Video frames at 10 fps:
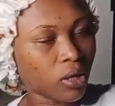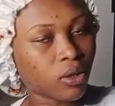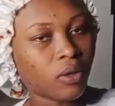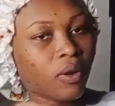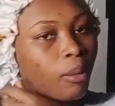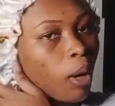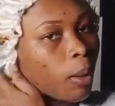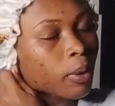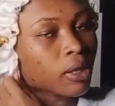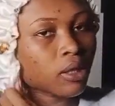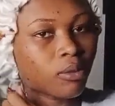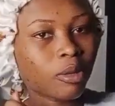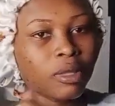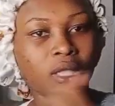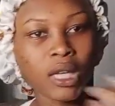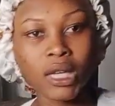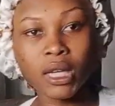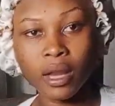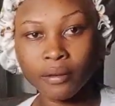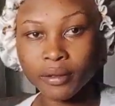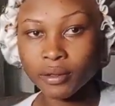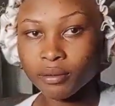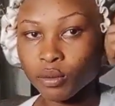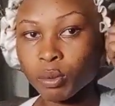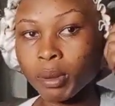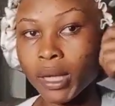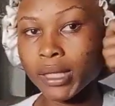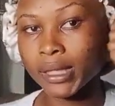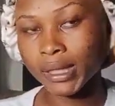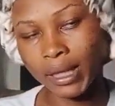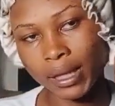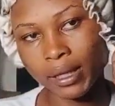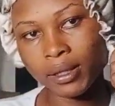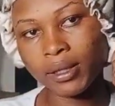So if I'm up until maybe 10, 11, we'll plan it together.